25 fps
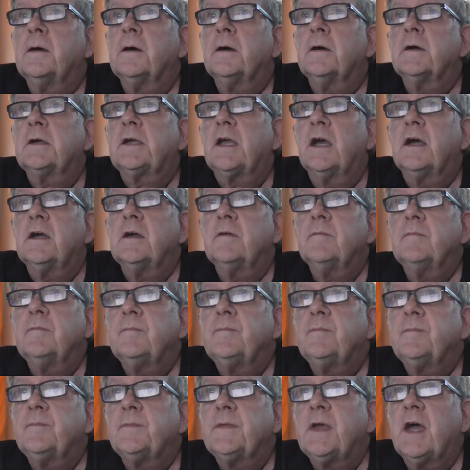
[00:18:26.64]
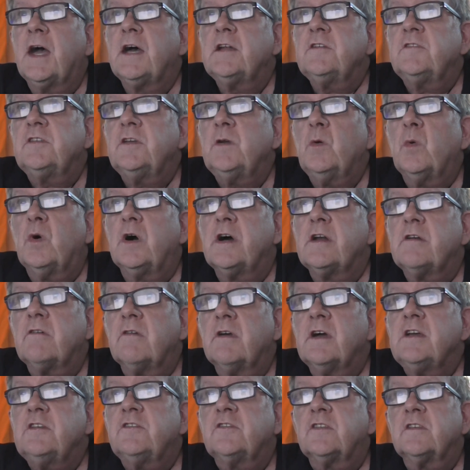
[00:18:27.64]
Okay, anti-white
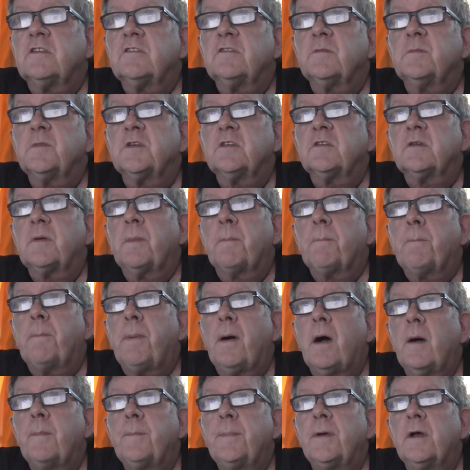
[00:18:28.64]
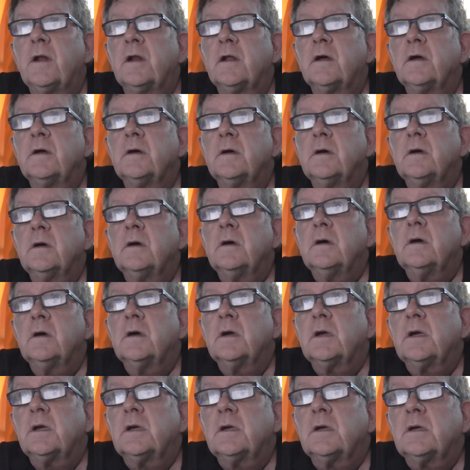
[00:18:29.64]
racism is a popular
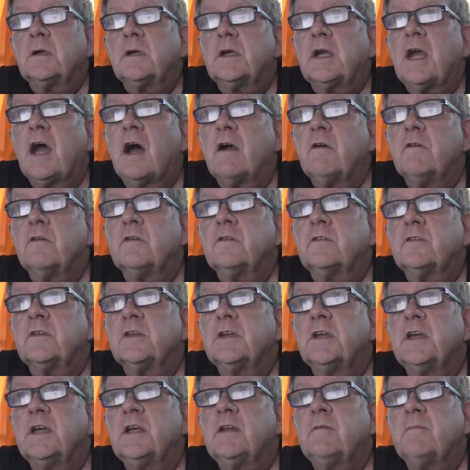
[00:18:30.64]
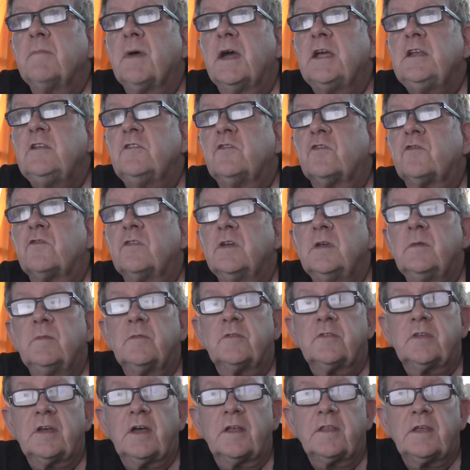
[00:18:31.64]
current in mainstream
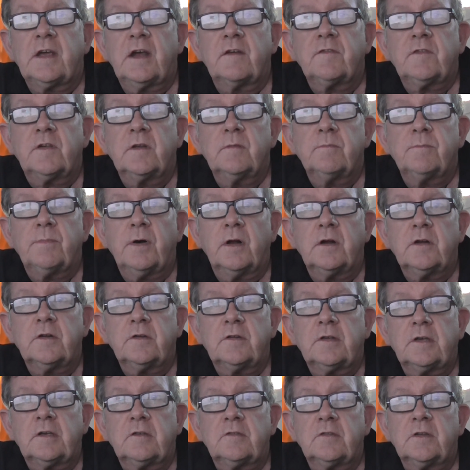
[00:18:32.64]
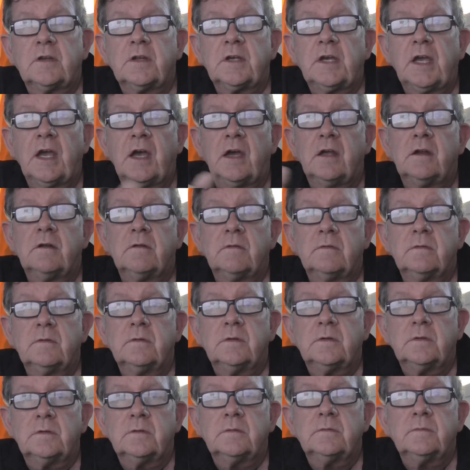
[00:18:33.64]
South African politics. And again,
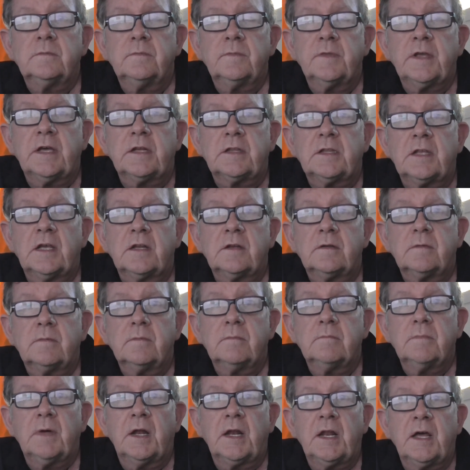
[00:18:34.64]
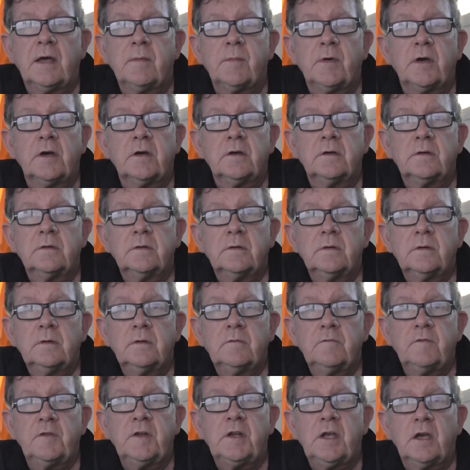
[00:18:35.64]
that Malema
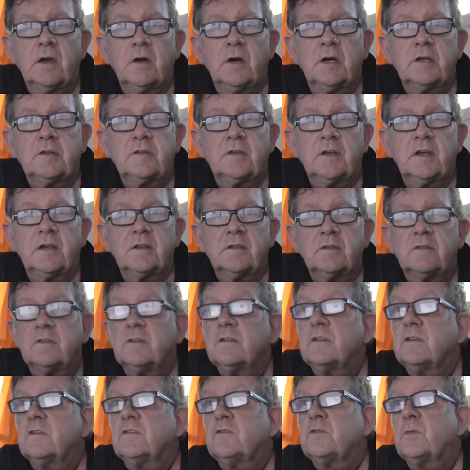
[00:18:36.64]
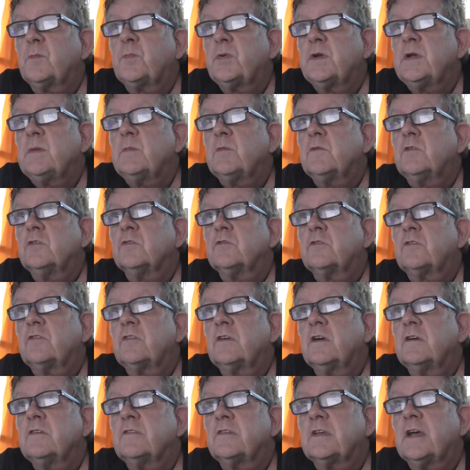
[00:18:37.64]
video outside the Supreme Court
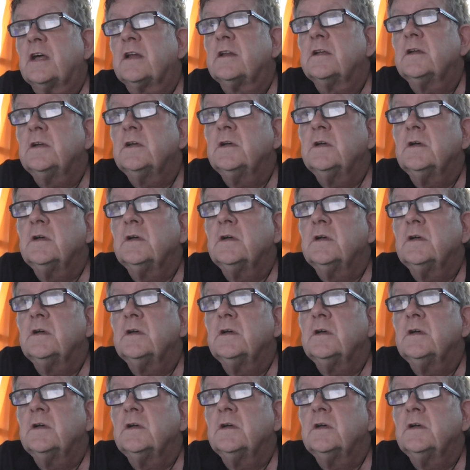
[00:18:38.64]
shows that.